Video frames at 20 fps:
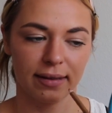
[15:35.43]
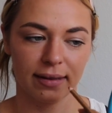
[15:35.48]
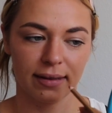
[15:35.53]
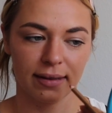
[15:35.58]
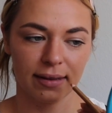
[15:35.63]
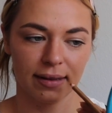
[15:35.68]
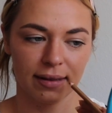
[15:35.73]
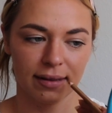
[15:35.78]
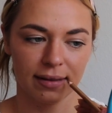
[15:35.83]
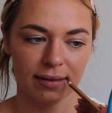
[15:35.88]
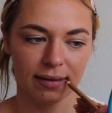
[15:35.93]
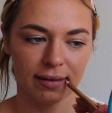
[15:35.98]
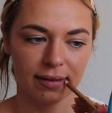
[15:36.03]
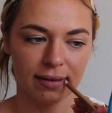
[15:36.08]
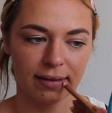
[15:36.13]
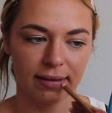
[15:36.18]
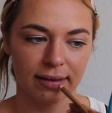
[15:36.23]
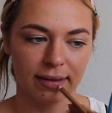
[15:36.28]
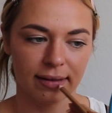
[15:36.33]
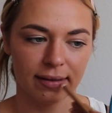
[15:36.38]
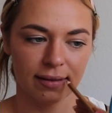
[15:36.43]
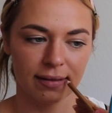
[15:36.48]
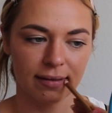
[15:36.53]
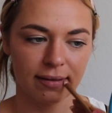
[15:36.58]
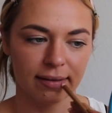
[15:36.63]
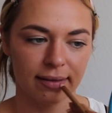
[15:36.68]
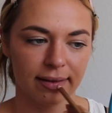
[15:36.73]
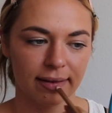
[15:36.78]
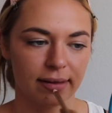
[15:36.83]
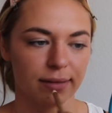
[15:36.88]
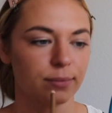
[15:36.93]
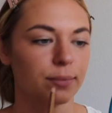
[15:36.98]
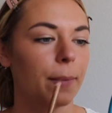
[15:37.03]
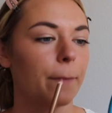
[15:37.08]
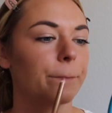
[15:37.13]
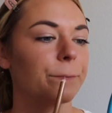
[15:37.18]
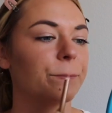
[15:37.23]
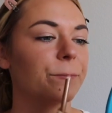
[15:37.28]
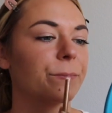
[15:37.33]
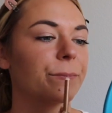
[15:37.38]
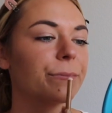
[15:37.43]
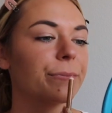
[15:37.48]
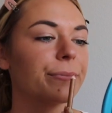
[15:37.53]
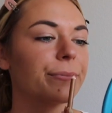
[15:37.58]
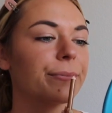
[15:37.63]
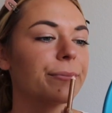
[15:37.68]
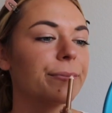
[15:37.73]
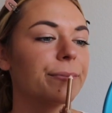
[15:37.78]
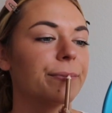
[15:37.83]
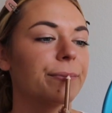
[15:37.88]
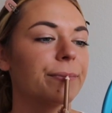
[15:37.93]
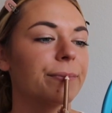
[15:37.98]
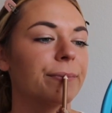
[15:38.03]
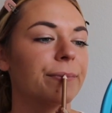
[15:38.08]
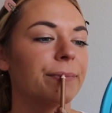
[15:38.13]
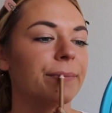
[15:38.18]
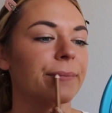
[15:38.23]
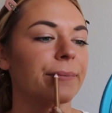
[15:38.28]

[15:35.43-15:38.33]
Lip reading: (silence)